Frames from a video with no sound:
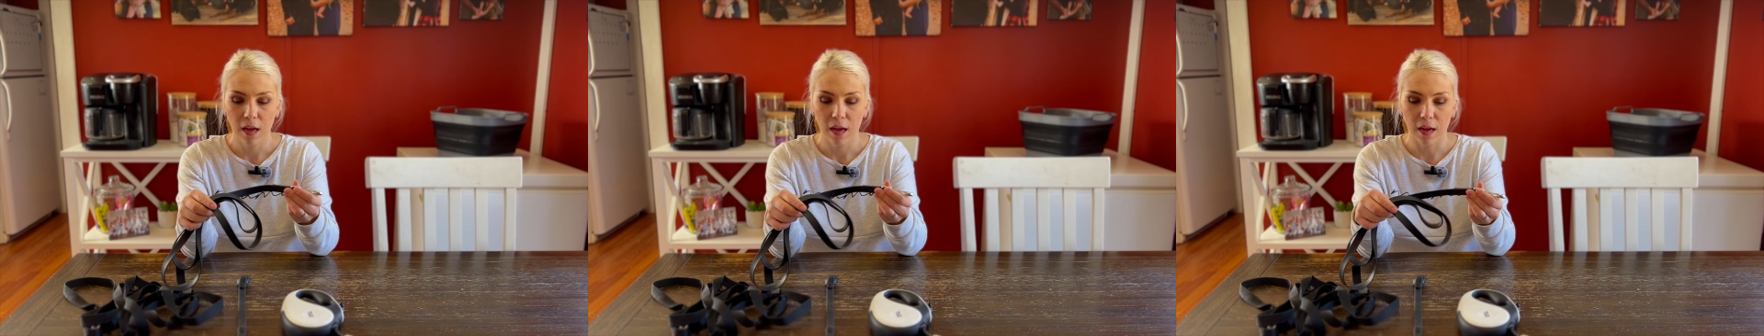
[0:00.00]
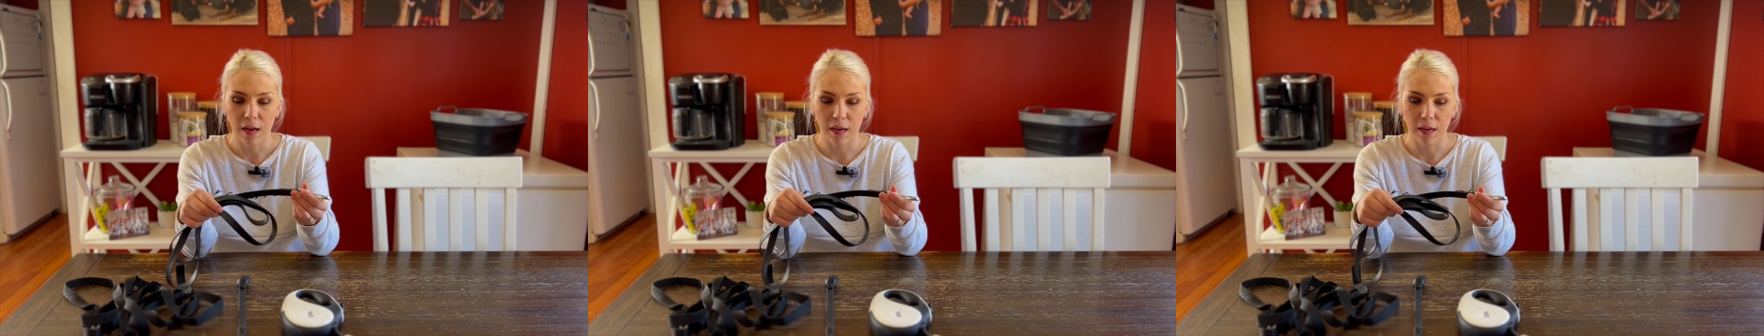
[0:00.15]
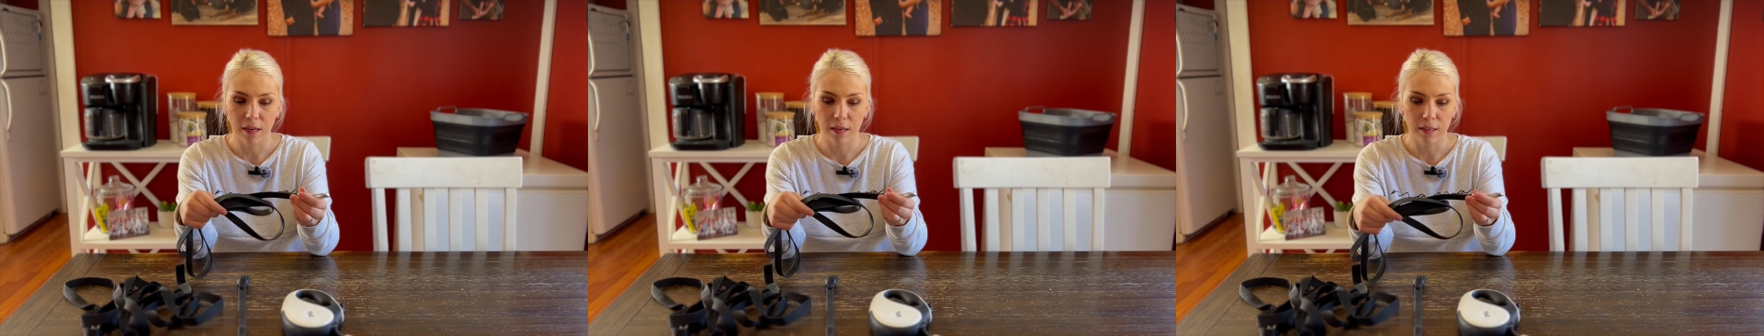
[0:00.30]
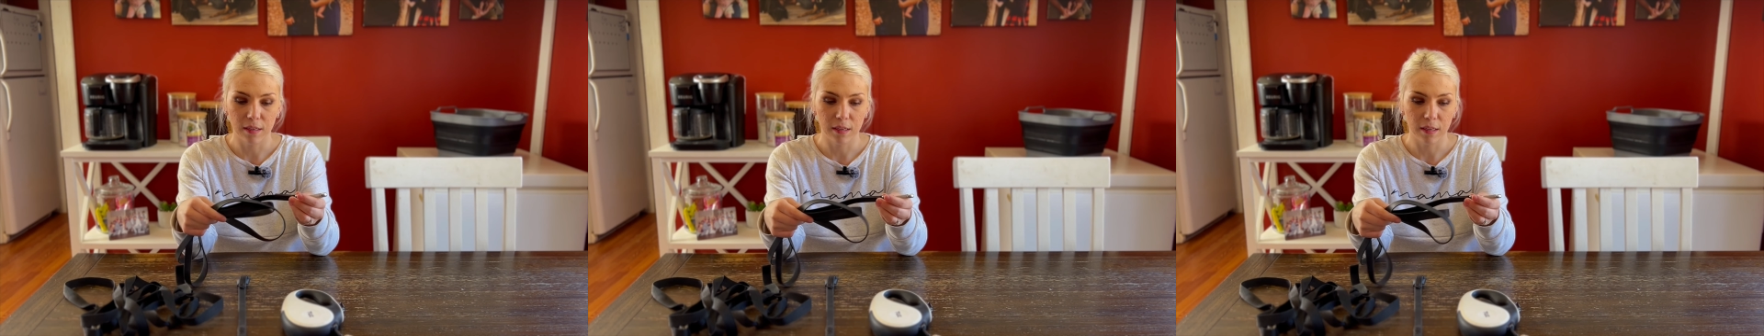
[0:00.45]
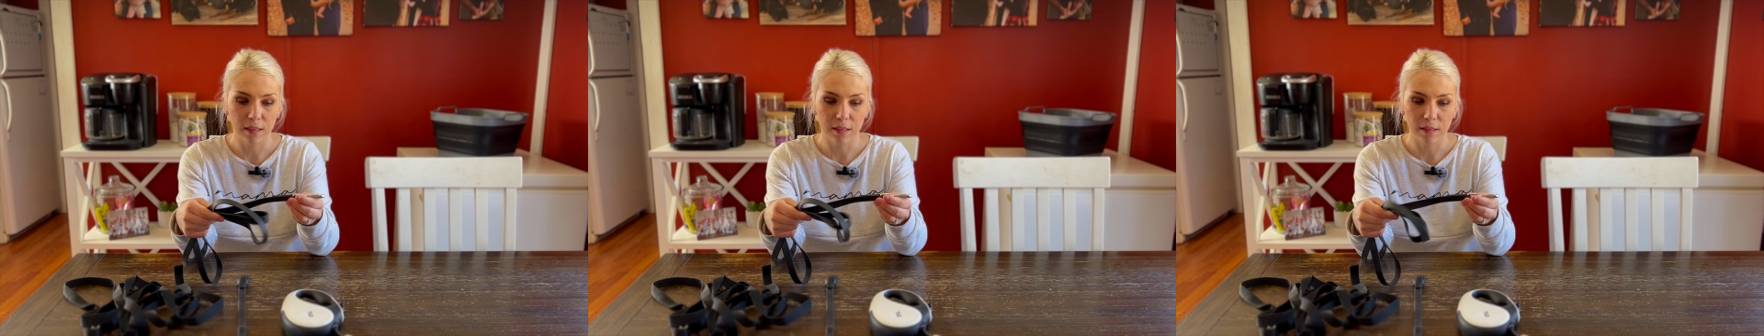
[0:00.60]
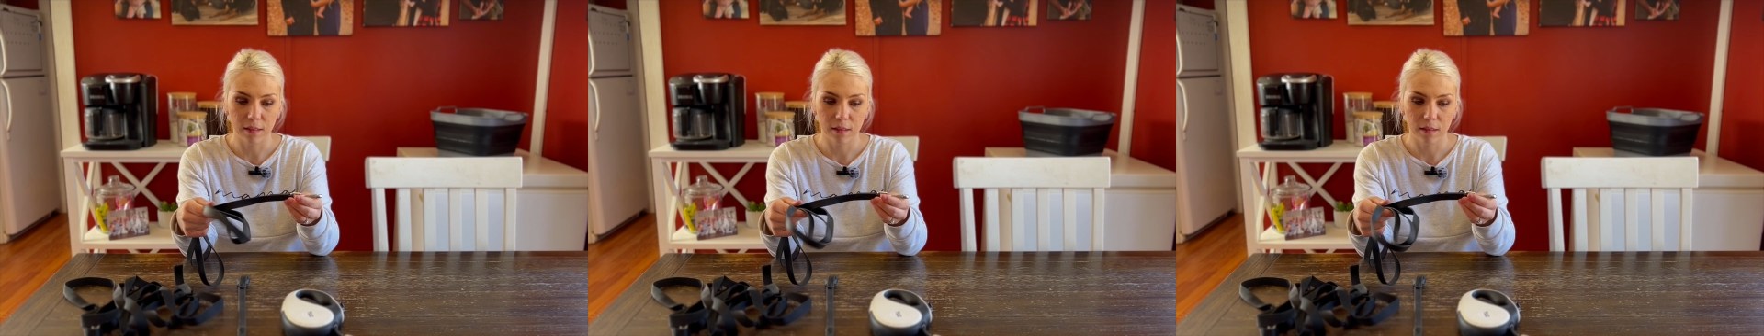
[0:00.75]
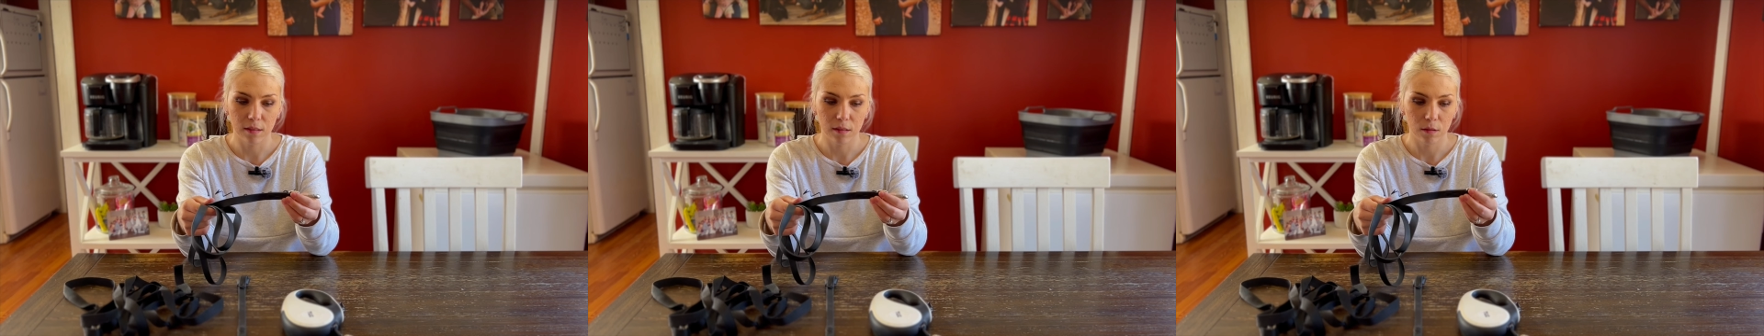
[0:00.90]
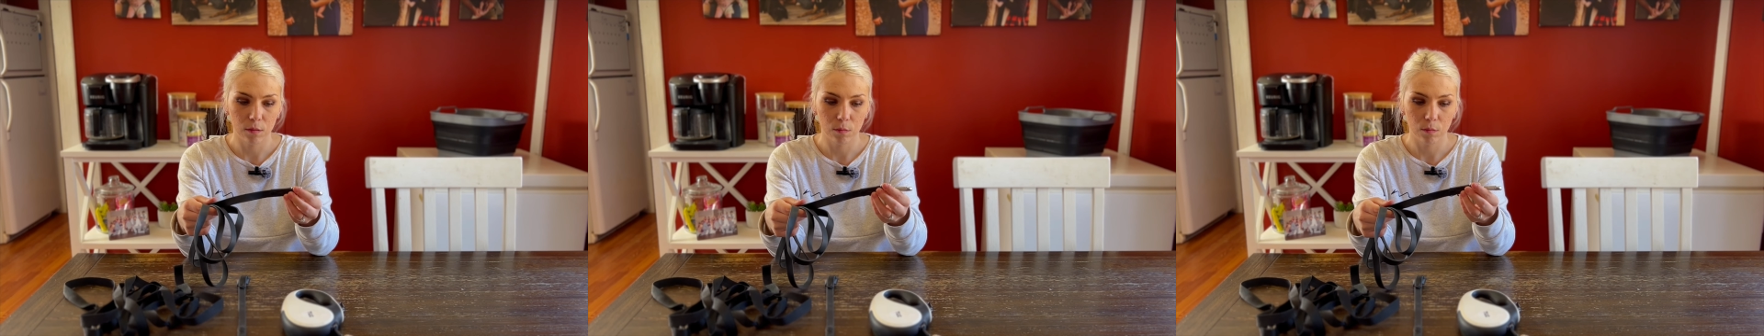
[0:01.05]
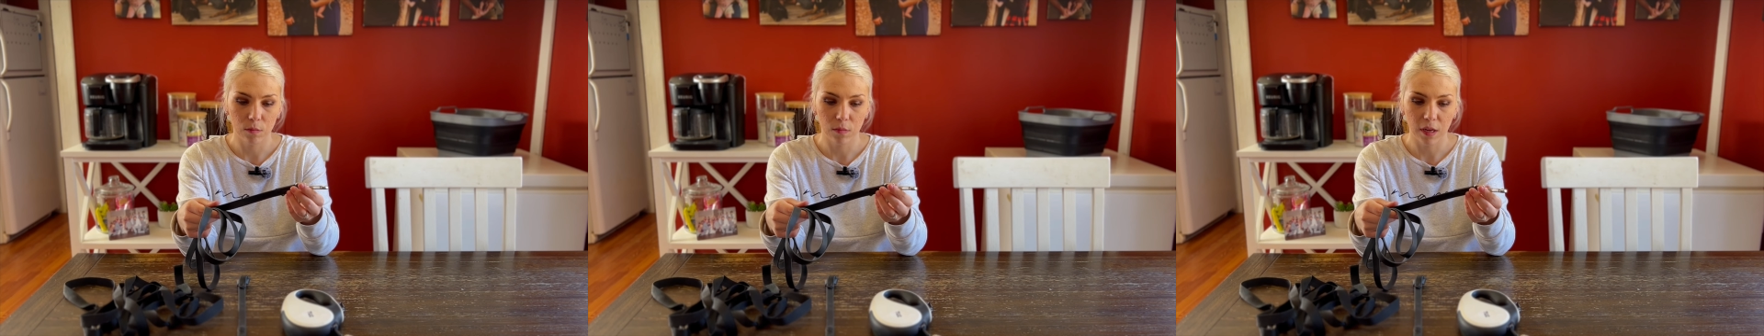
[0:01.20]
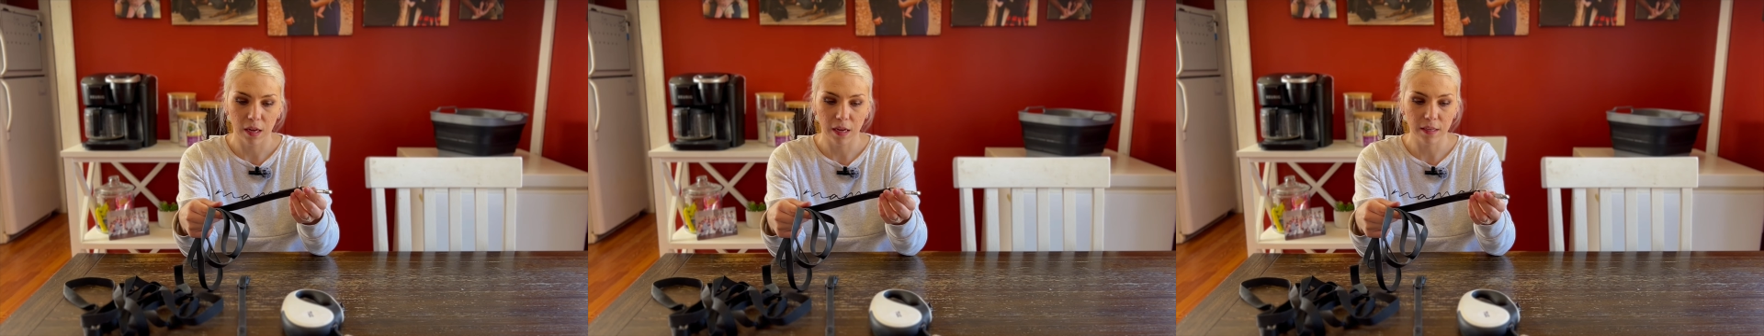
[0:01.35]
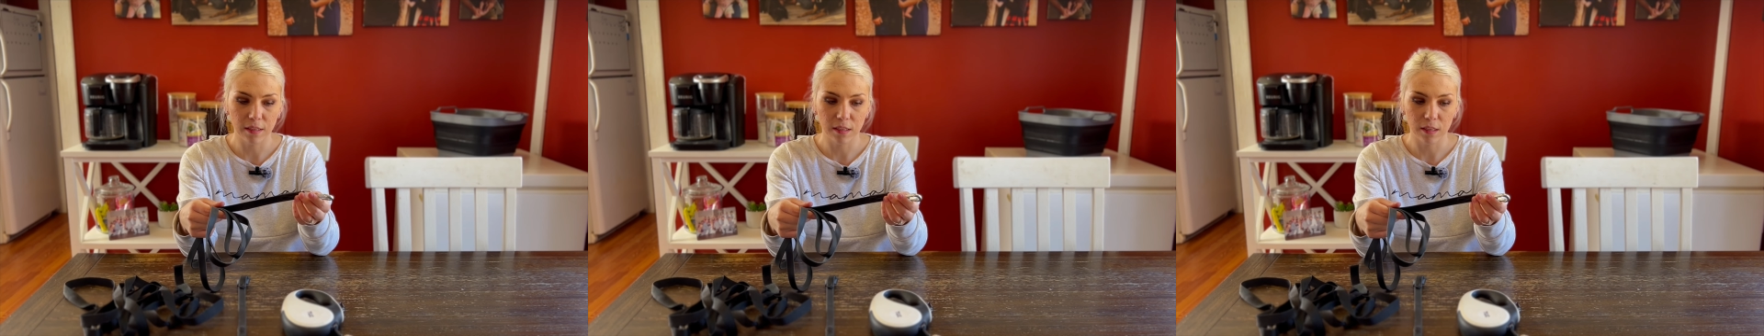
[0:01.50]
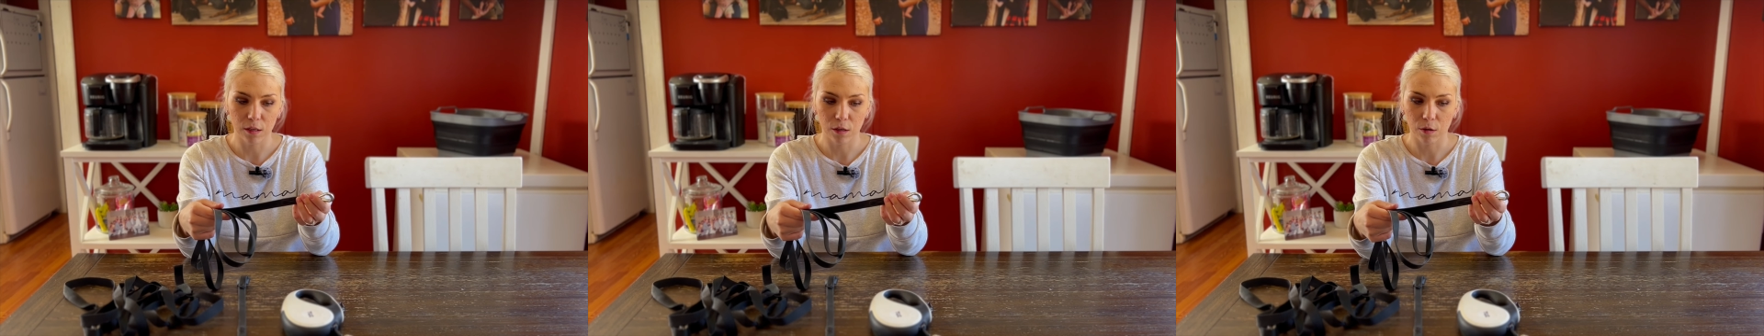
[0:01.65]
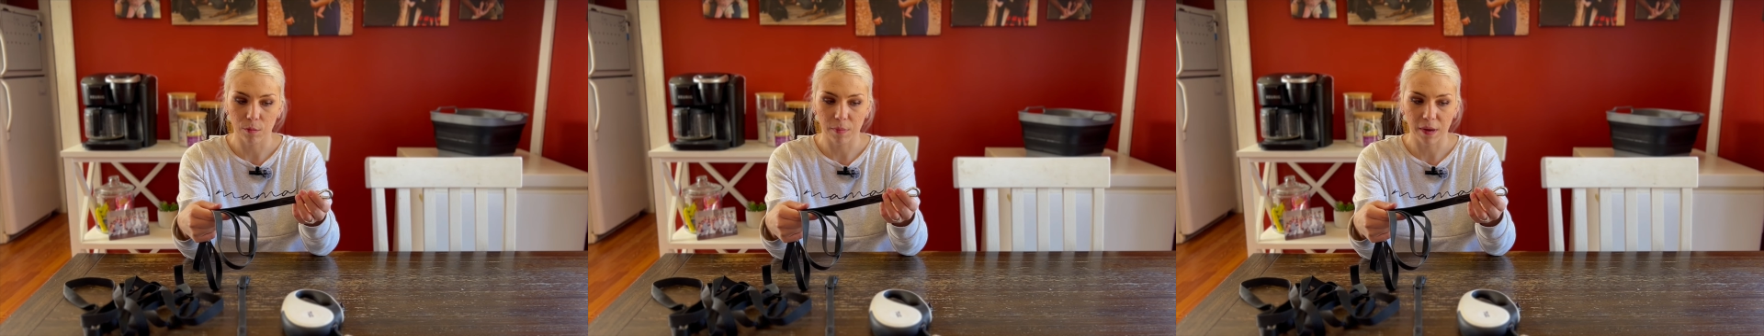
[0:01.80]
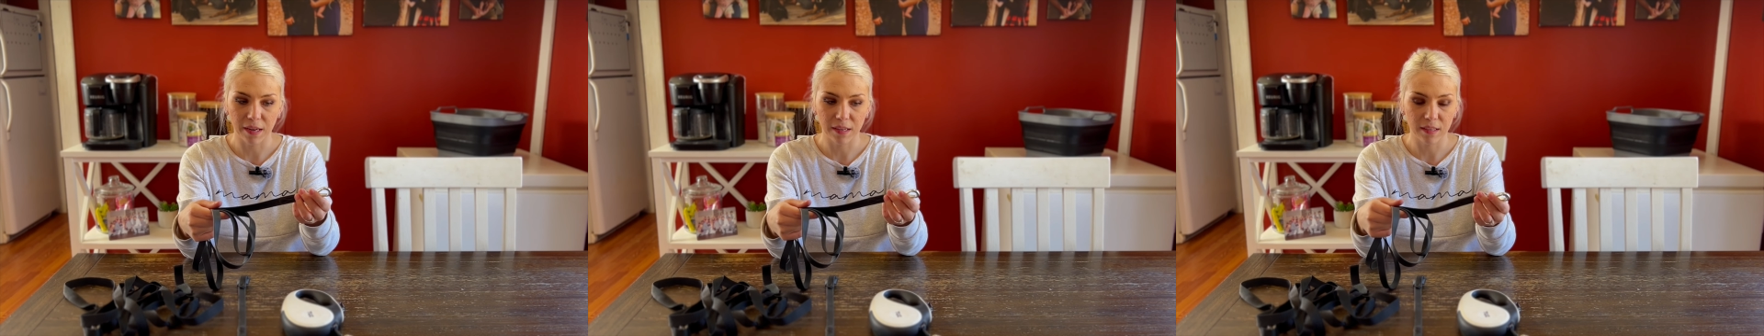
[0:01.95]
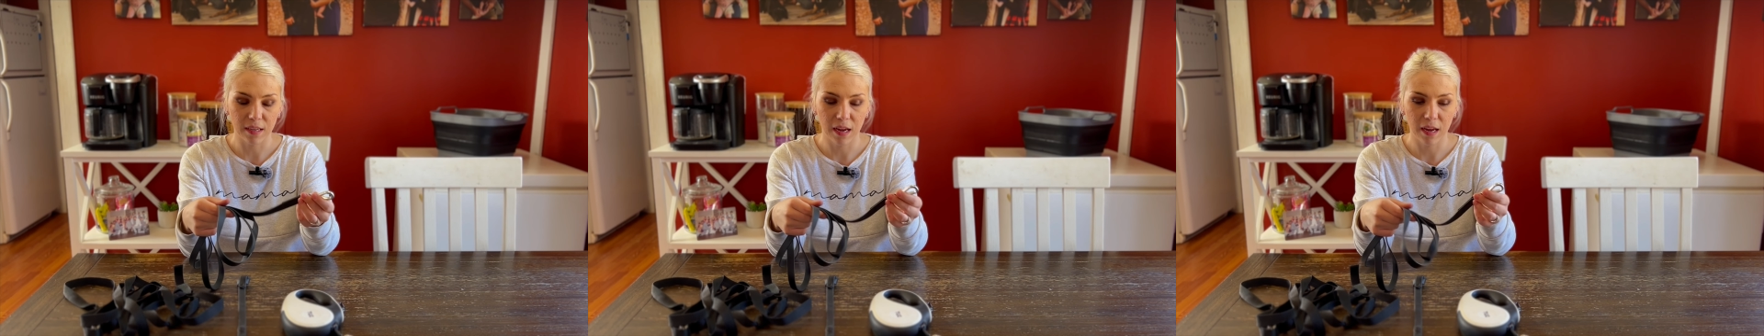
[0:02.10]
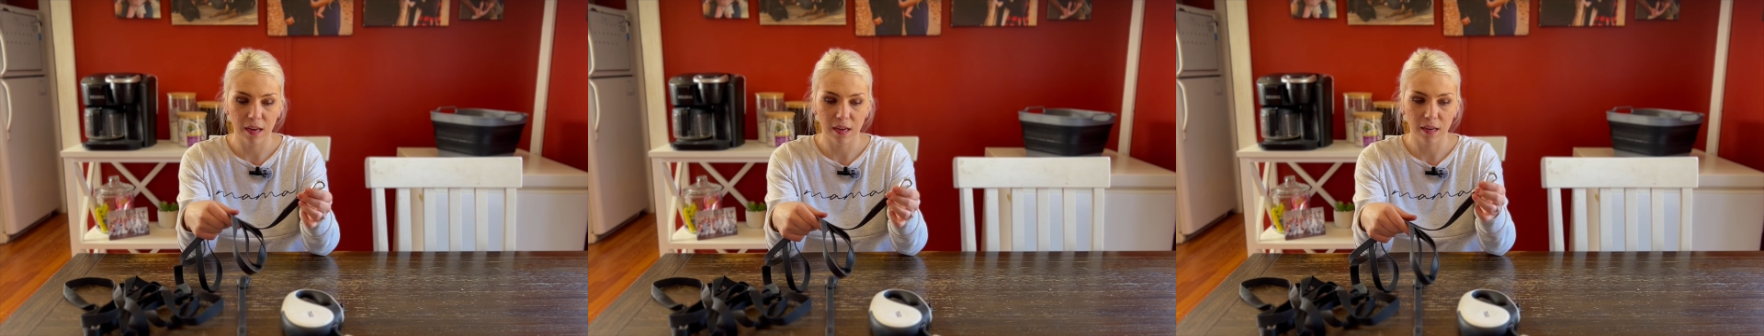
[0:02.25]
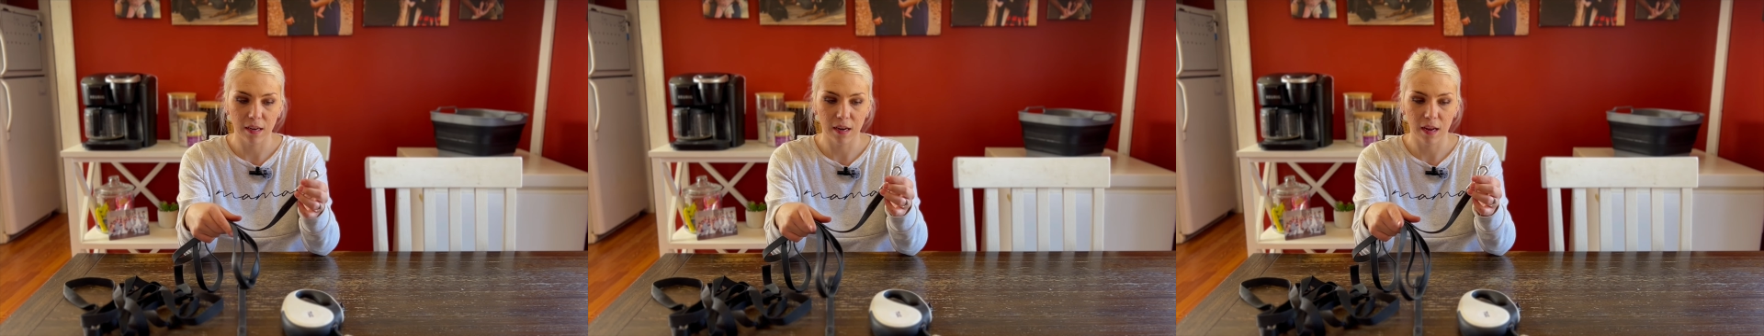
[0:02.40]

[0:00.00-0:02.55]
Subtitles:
and it's easier to maintain.